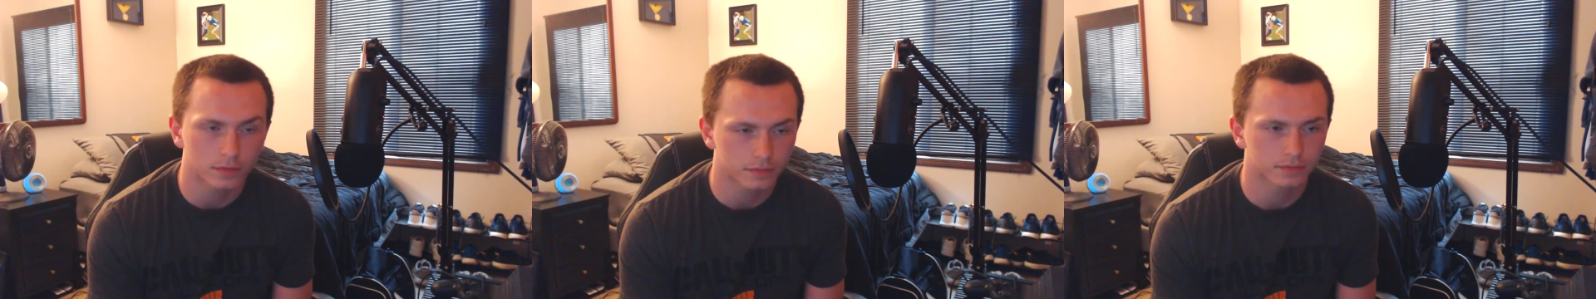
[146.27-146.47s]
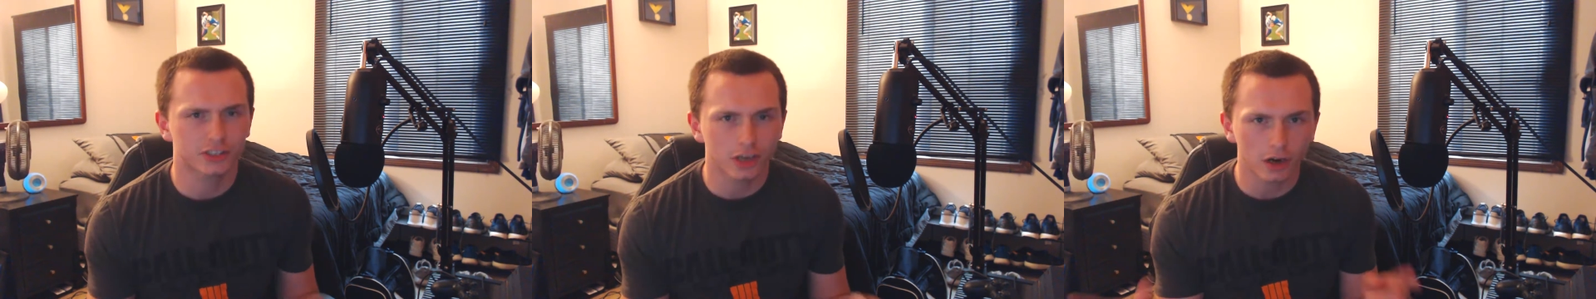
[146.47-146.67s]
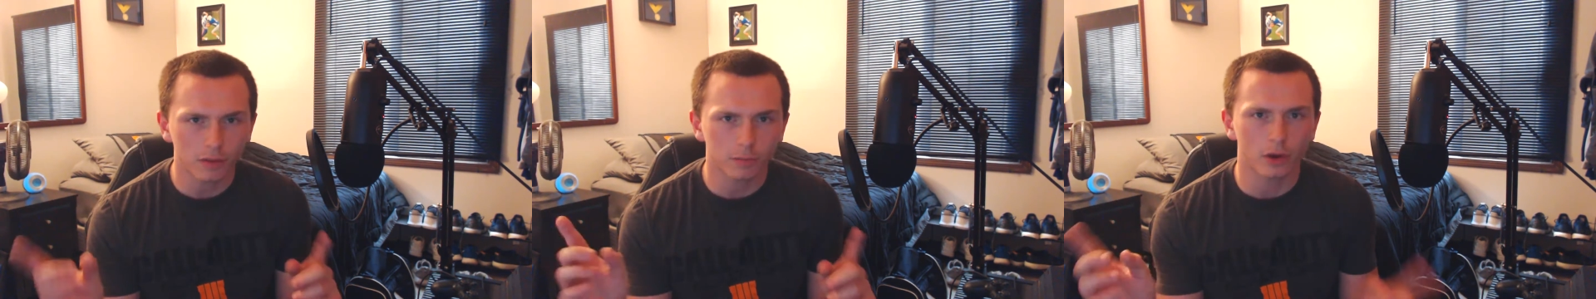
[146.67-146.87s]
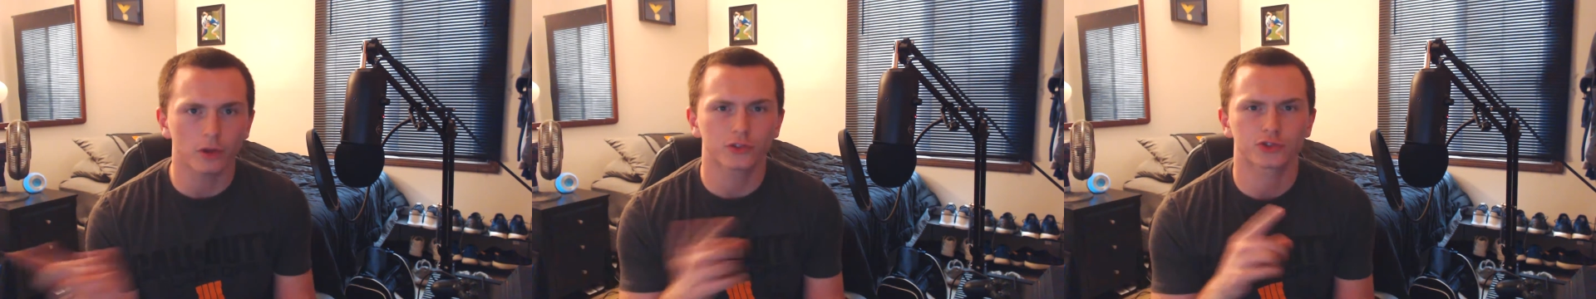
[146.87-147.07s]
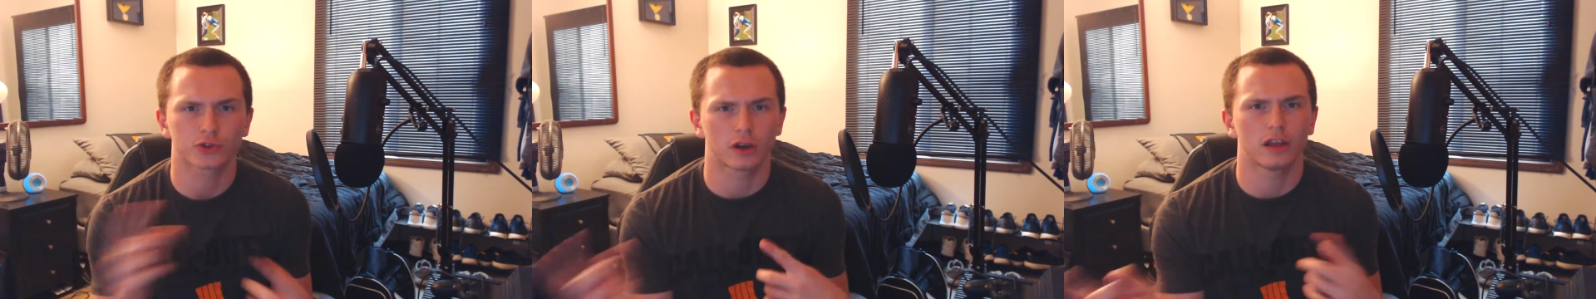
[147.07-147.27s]
Heck, just go to
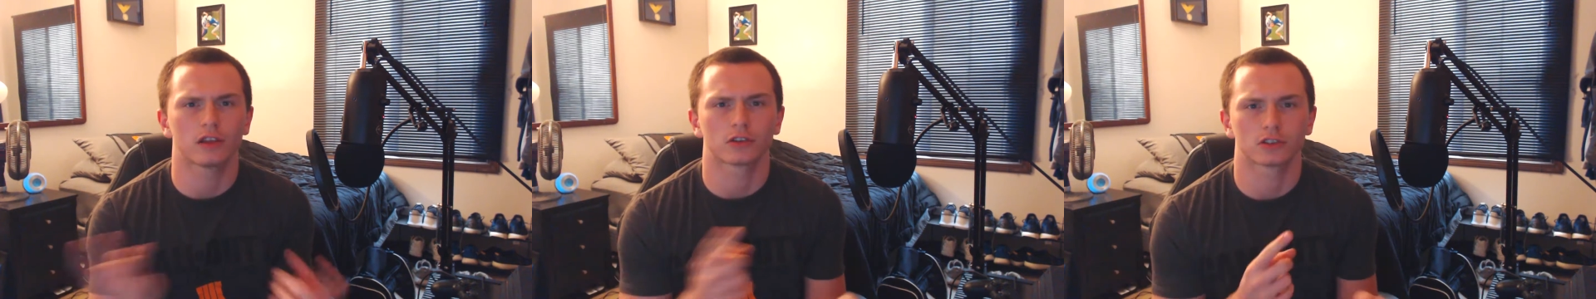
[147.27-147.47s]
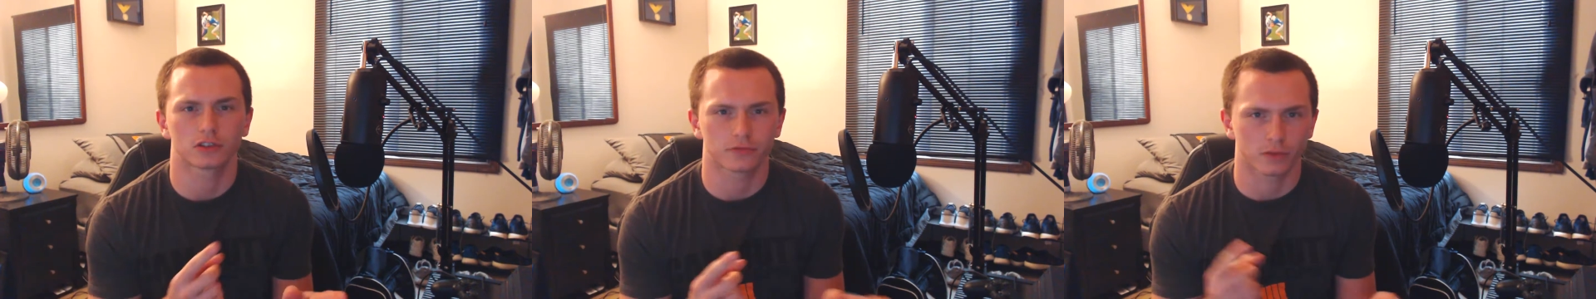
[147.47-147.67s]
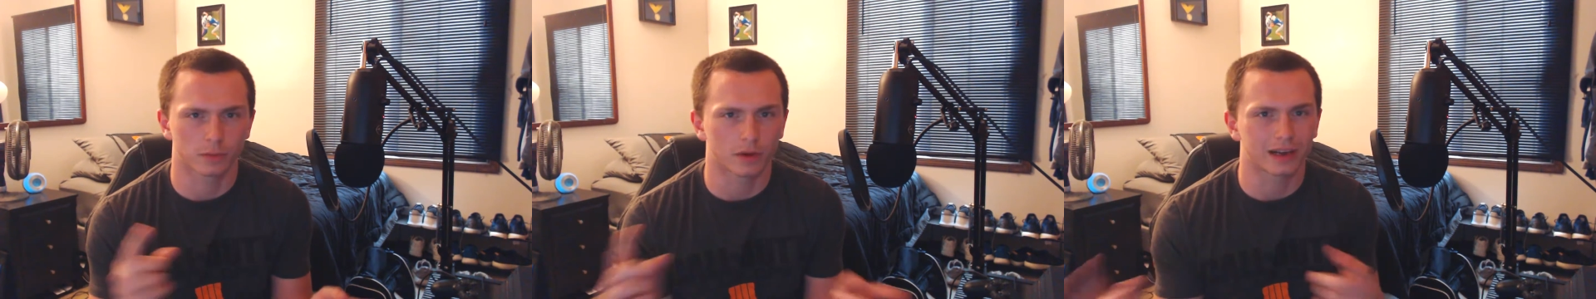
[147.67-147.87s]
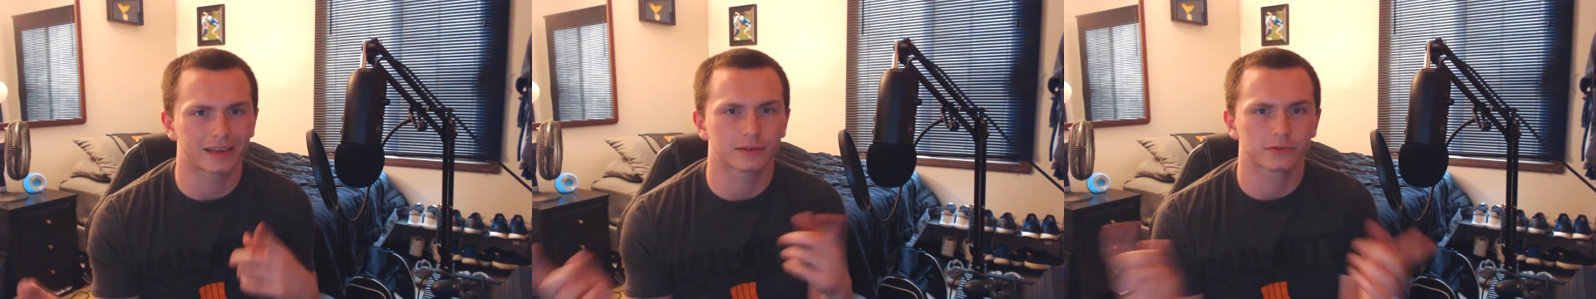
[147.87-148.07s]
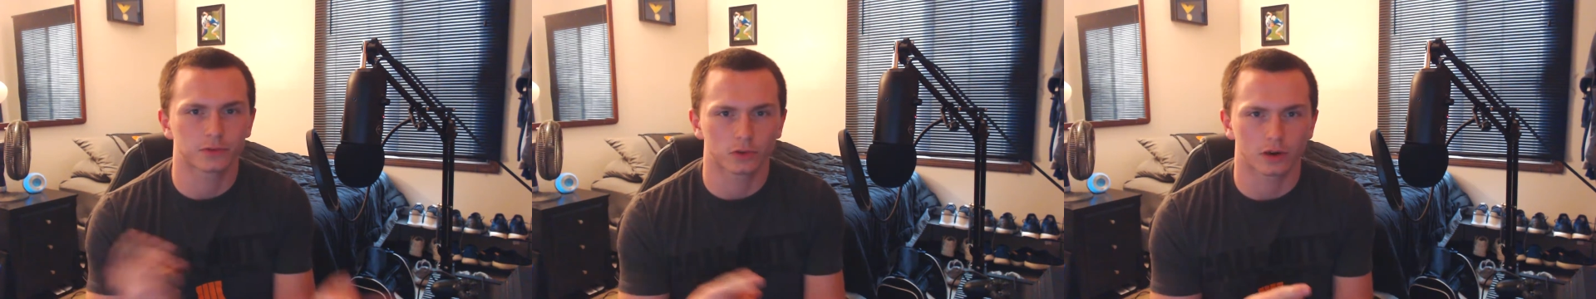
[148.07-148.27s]
both trailers for
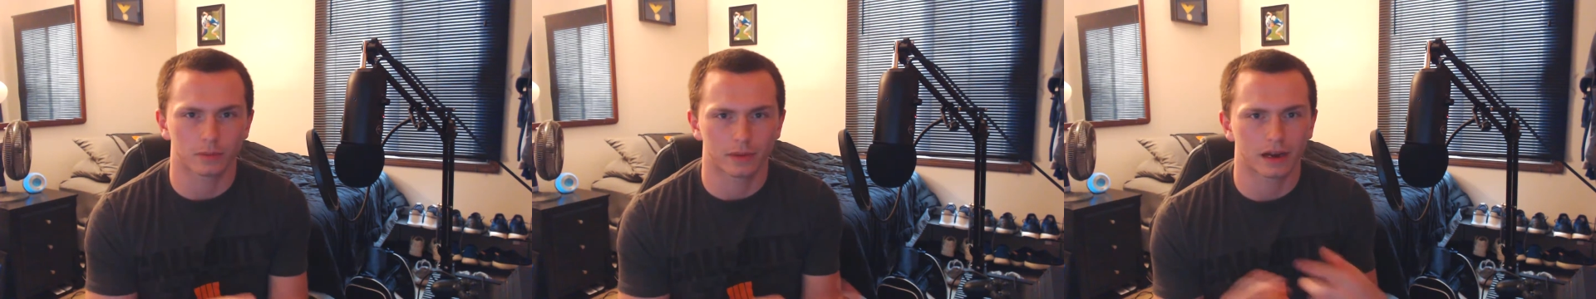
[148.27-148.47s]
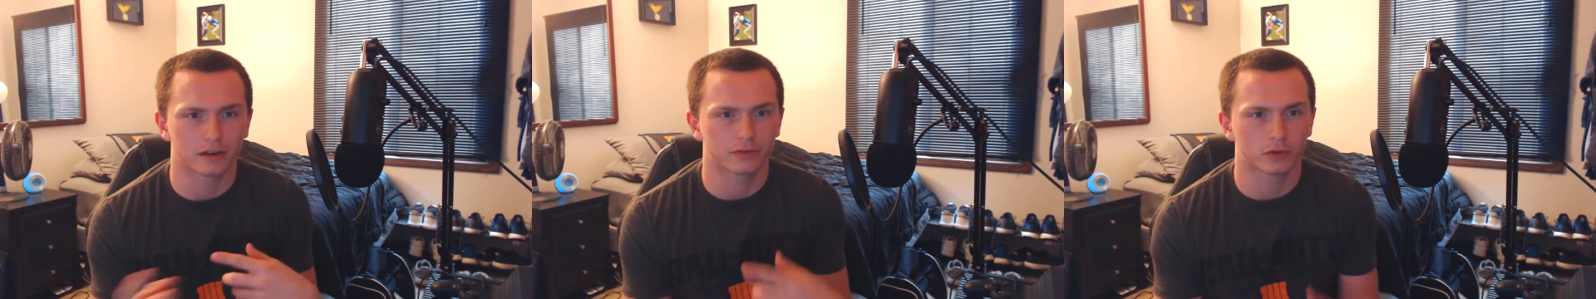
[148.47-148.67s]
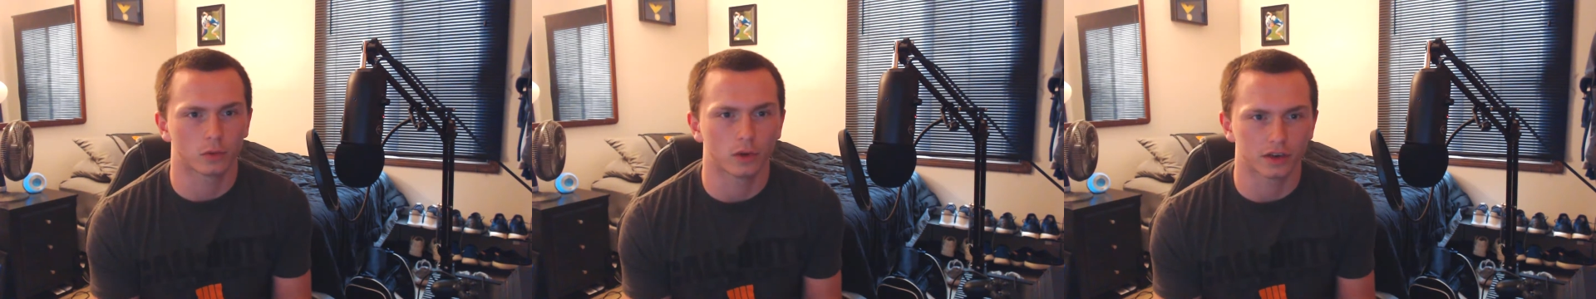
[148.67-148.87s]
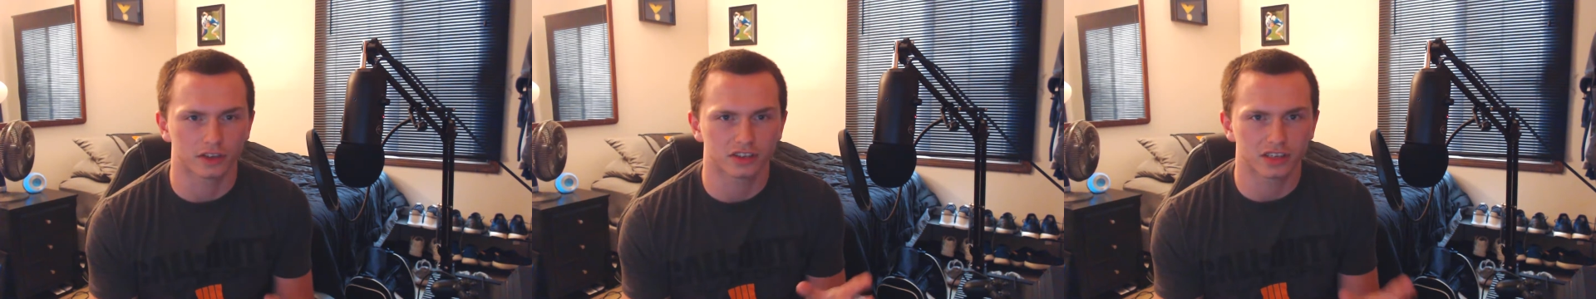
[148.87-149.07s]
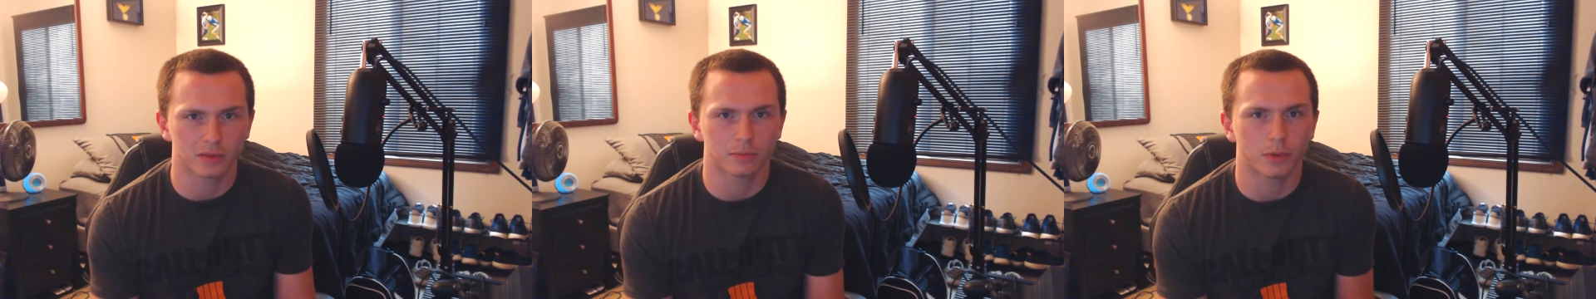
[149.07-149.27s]
Black Ops 4 and Battlefield
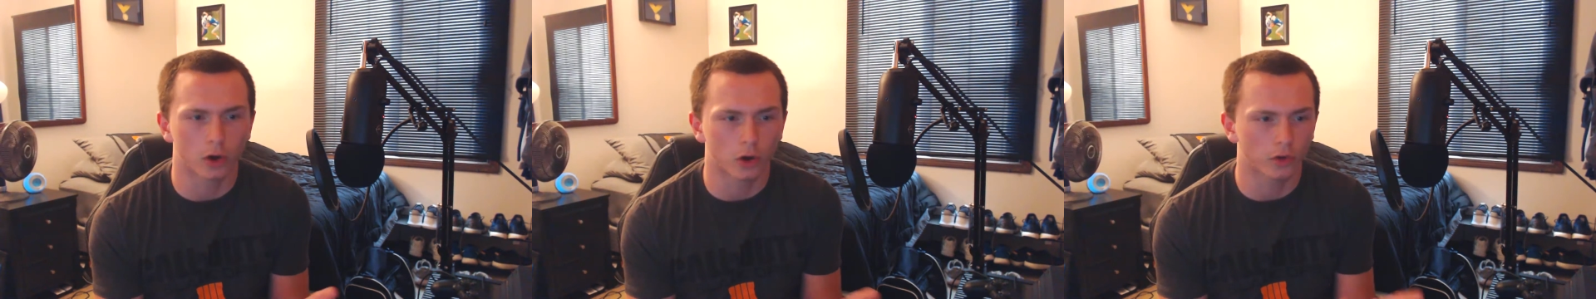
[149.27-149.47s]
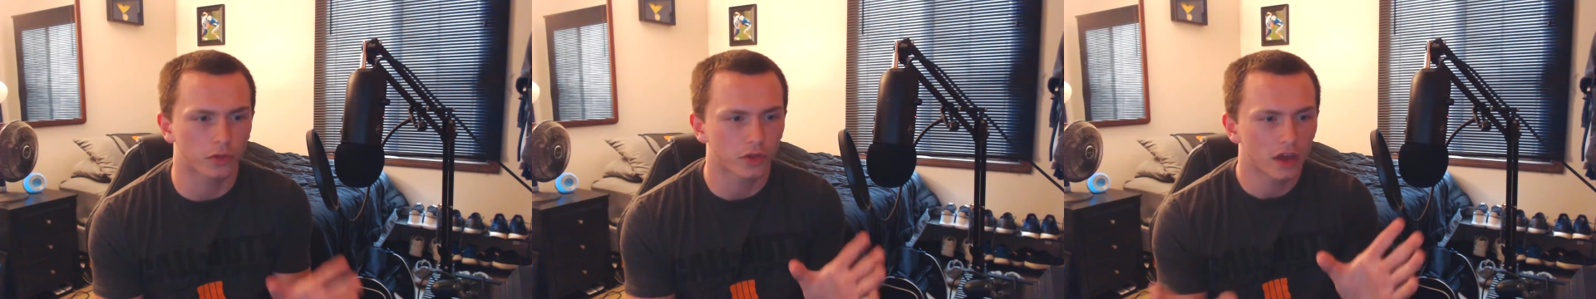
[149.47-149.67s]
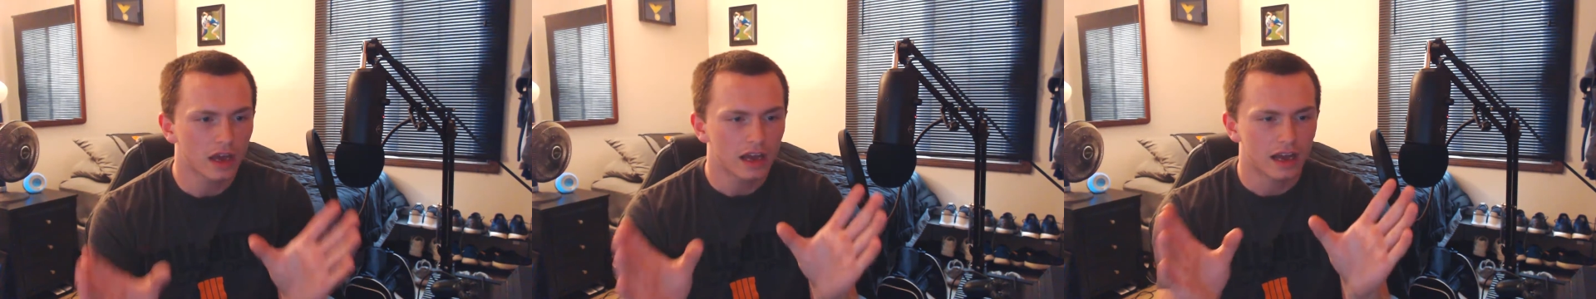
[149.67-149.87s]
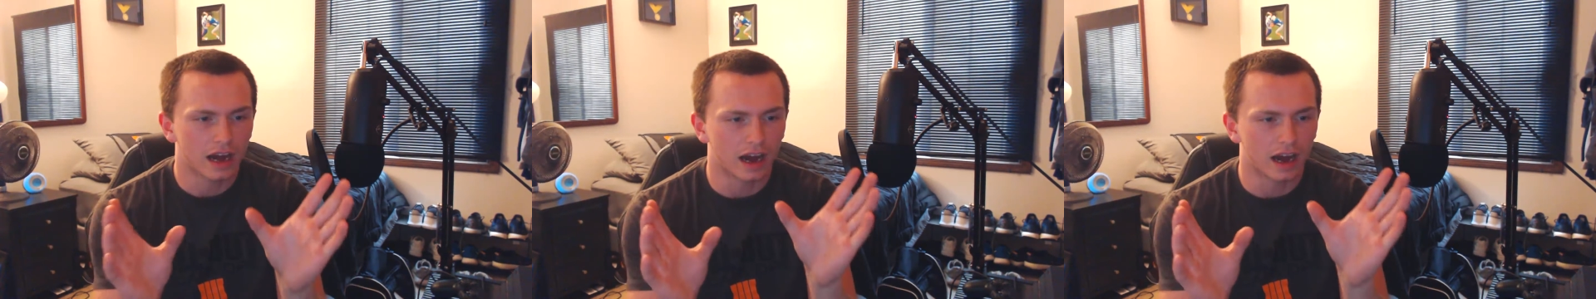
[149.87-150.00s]
1. You see both.